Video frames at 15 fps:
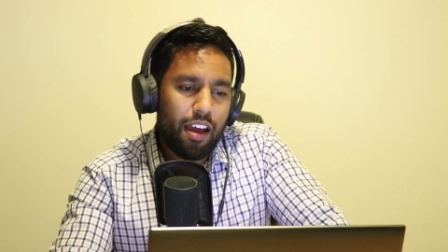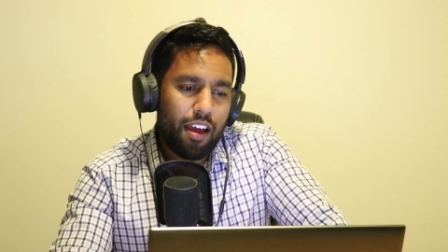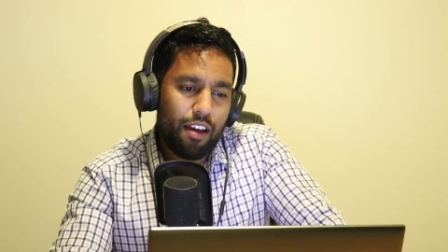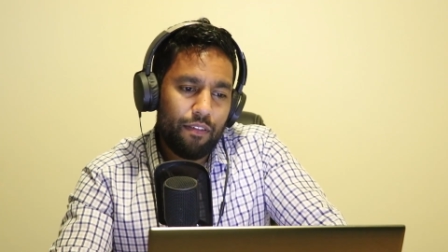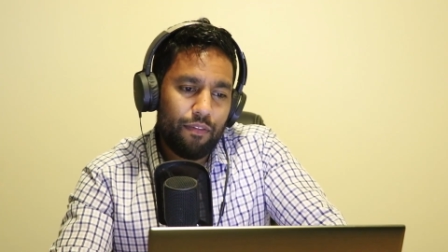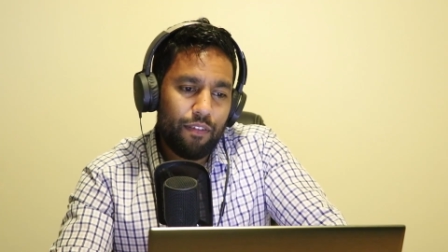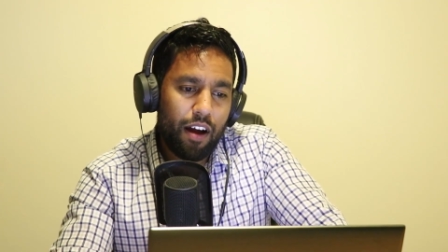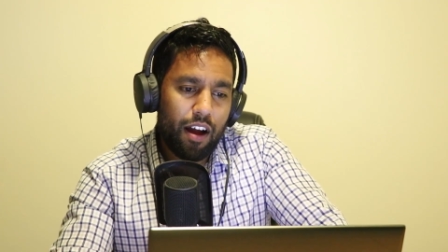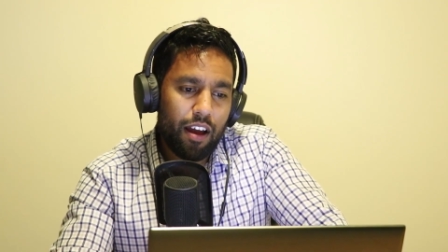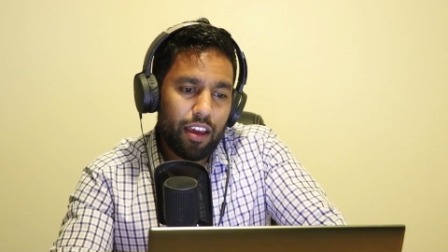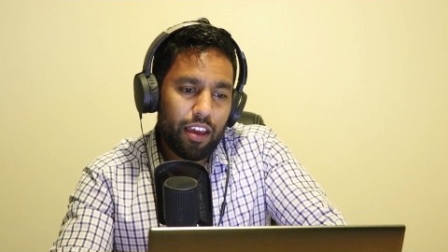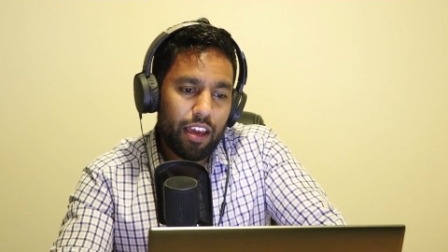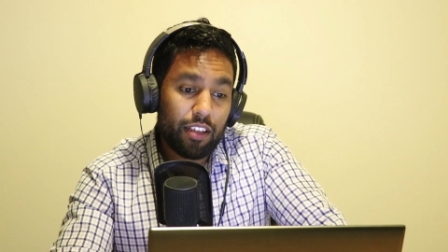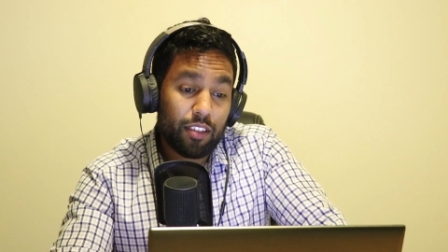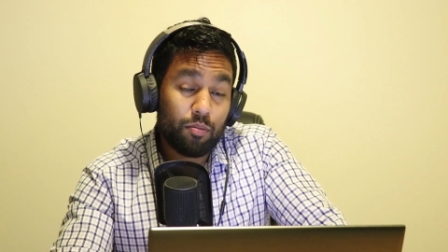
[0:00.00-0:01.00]
If I
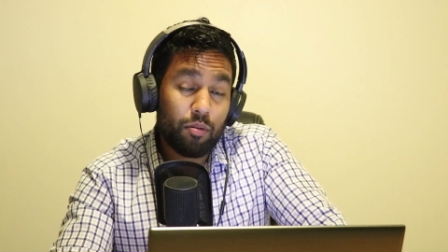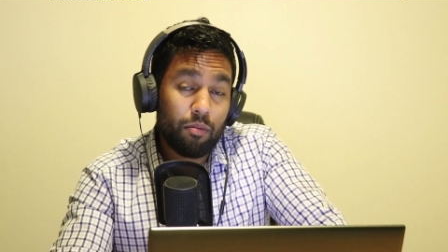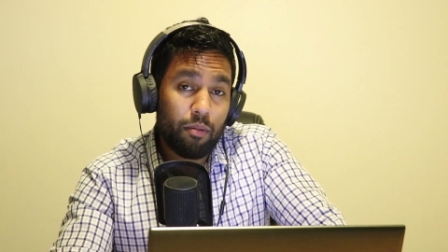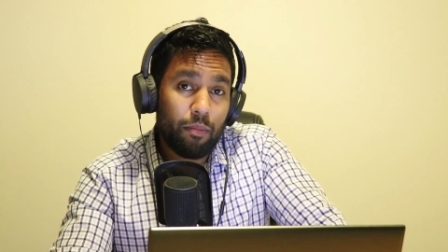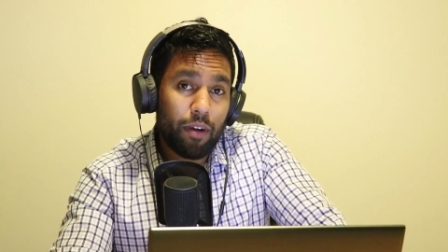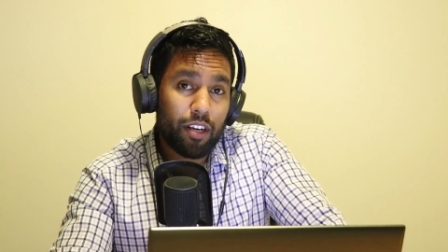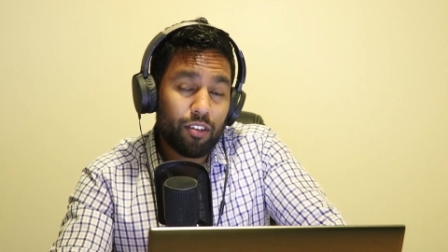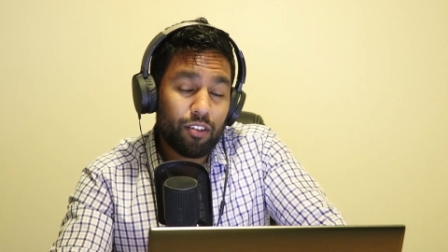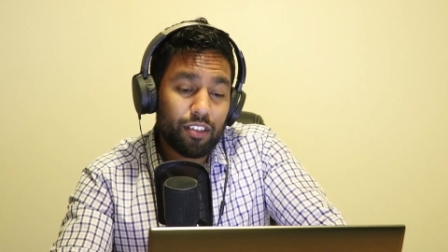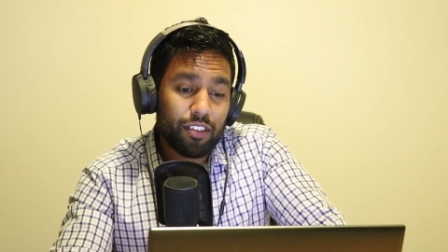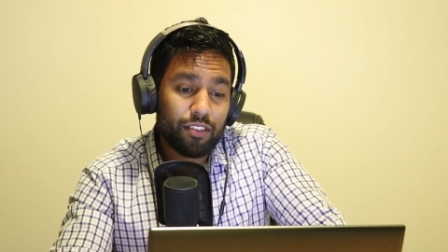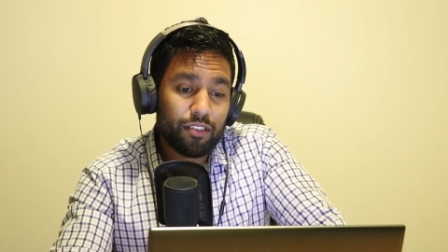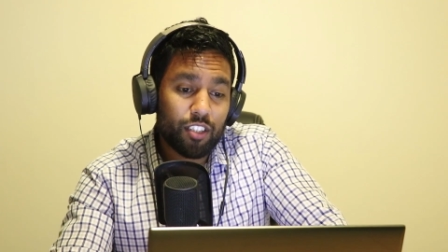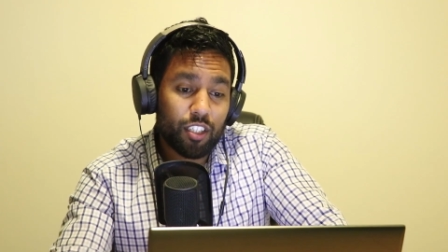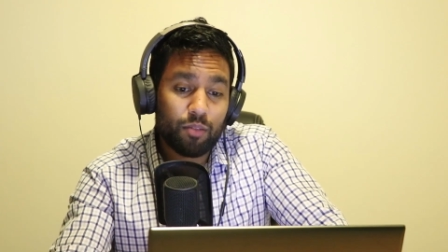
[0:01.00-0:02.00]
had to put my money on
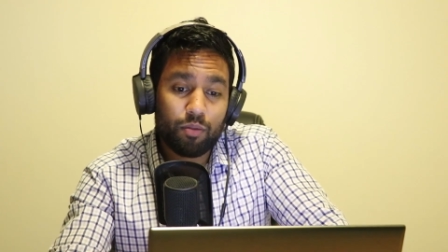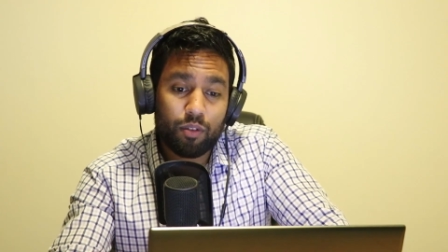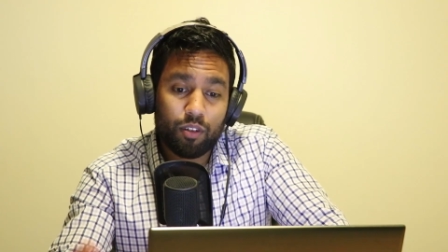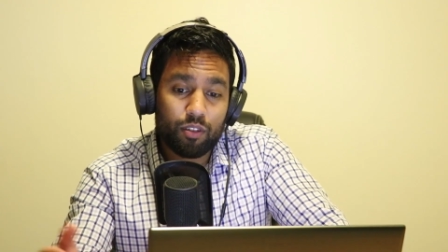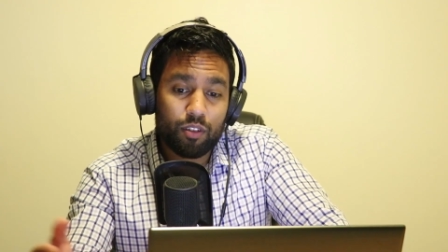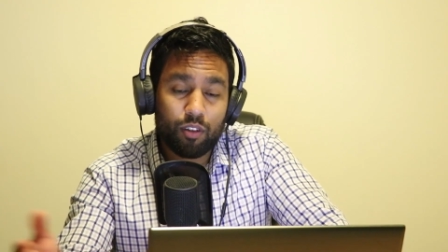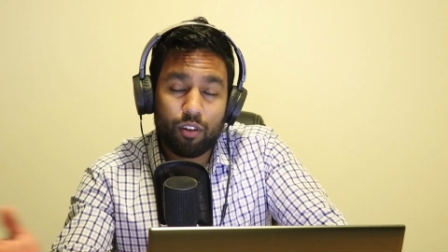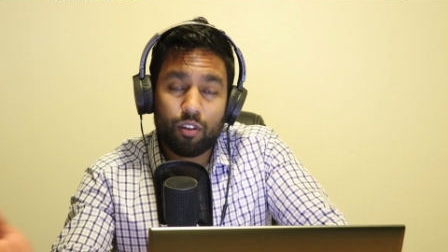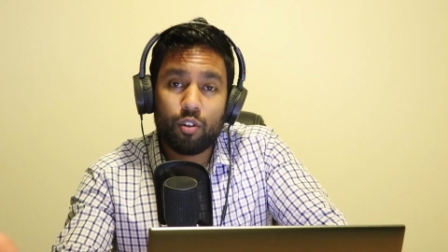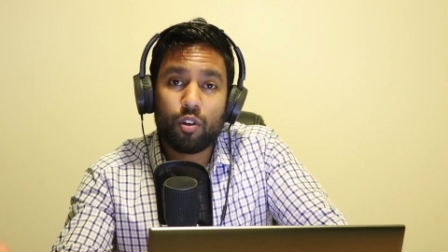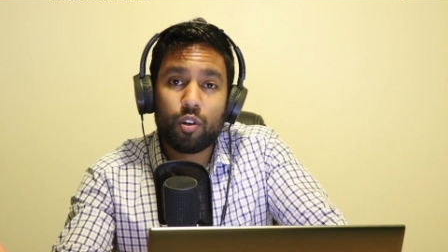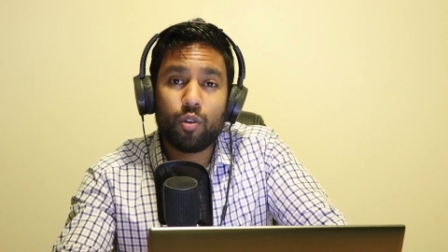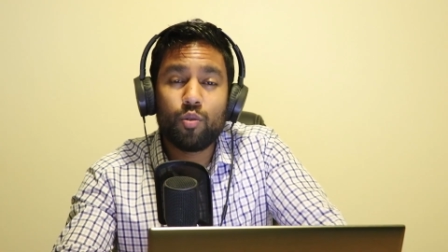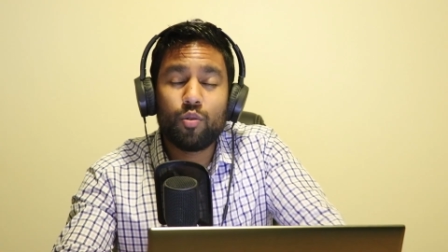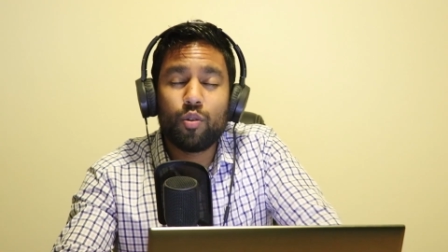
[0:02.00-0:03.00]
it, just because, look, look,
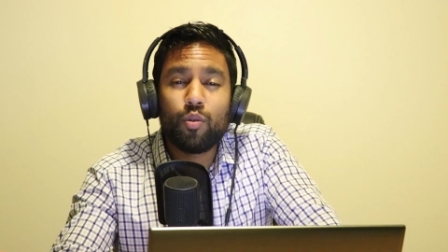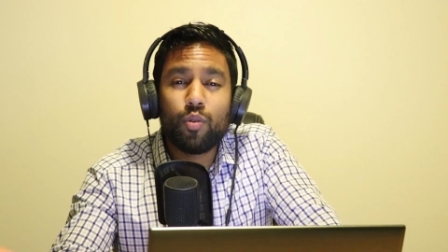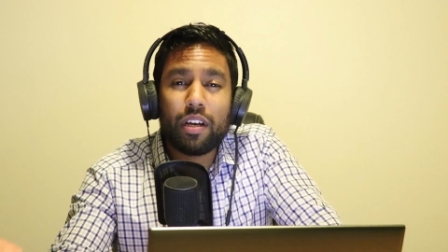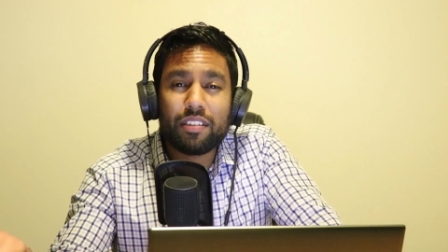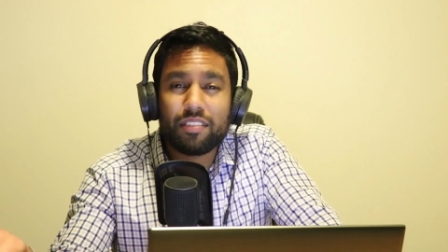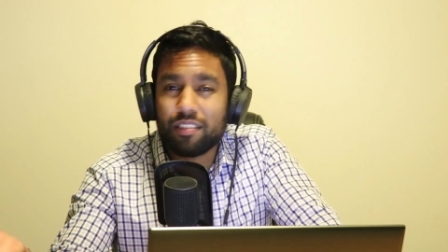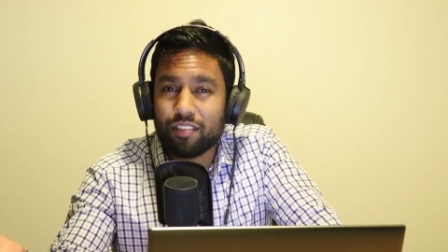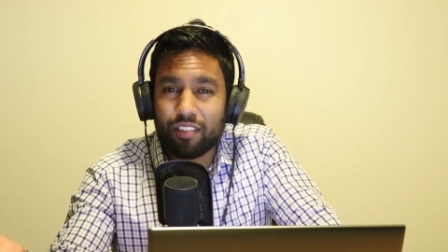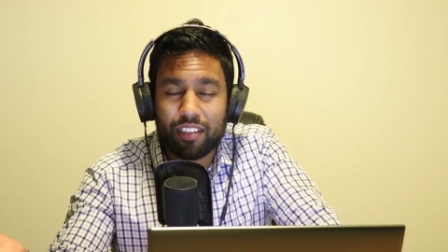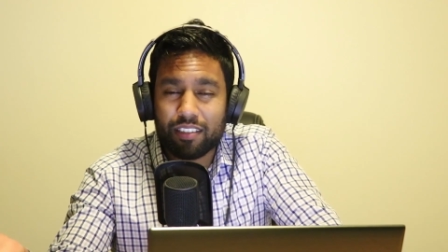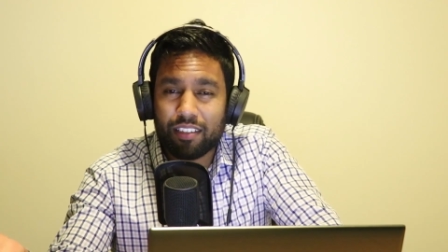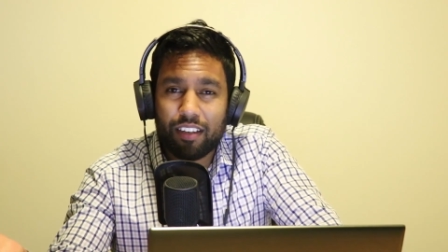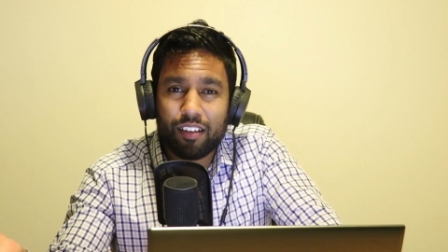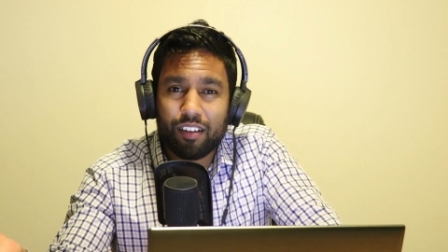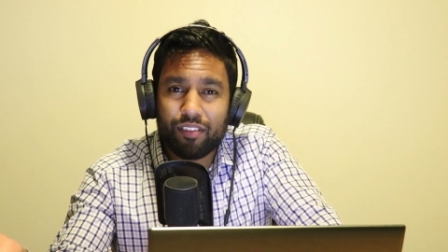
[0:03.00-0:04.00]
who, who else is going to
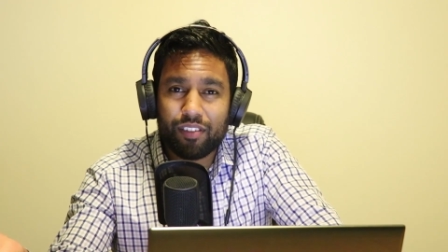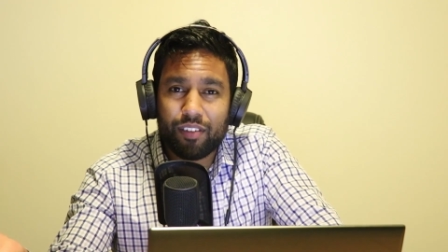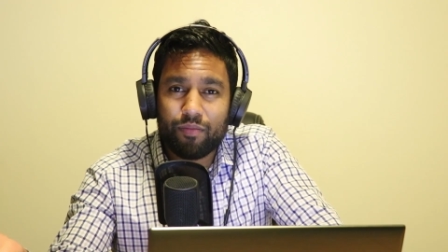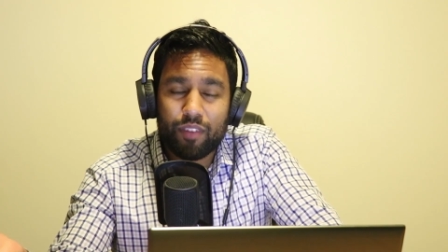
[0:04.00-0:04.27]
take over?